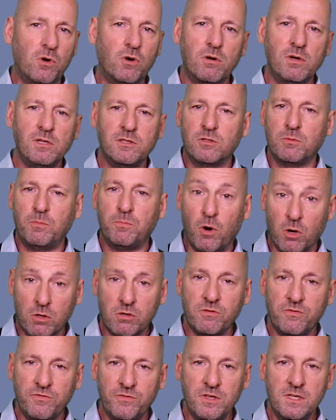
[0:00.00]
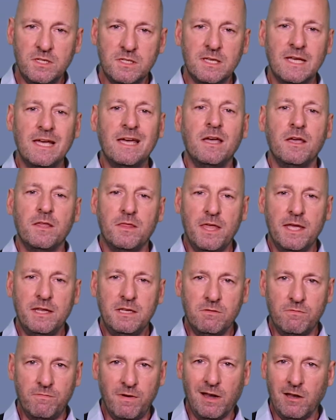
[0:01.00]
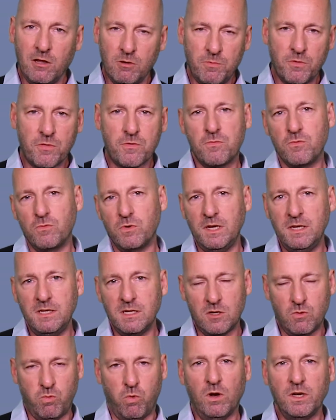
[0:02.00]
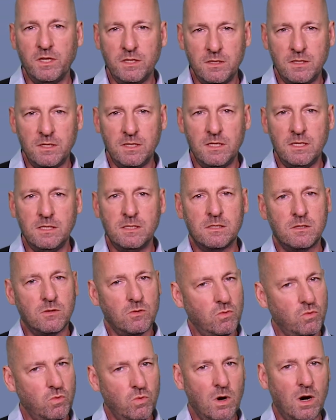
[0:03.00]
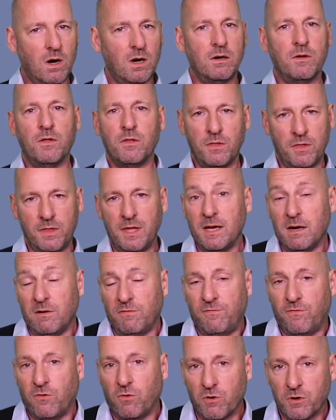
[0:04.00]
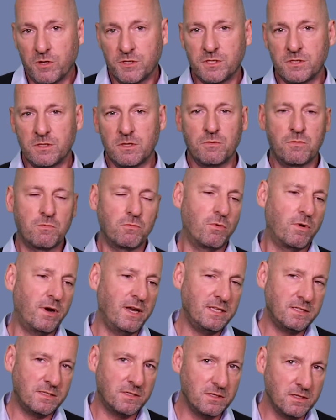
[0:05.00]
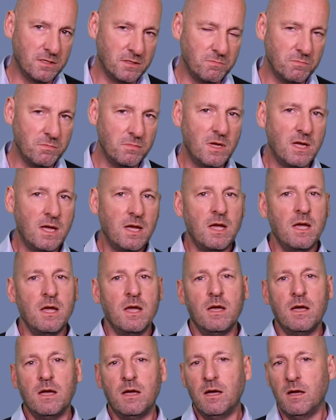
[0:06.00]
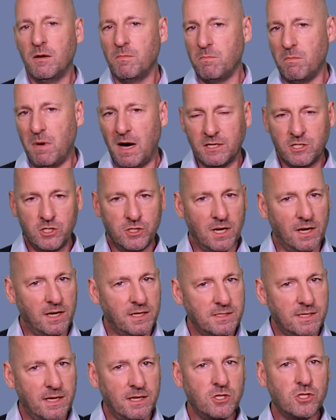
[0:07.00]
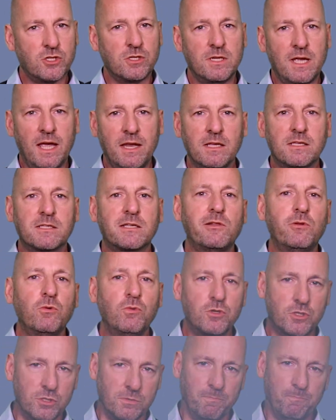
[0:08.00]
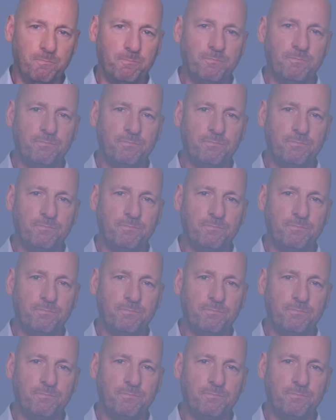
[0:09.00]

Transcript: moral topographies they develop through inequalities, who they are forced through racism, marginalization and exclusion.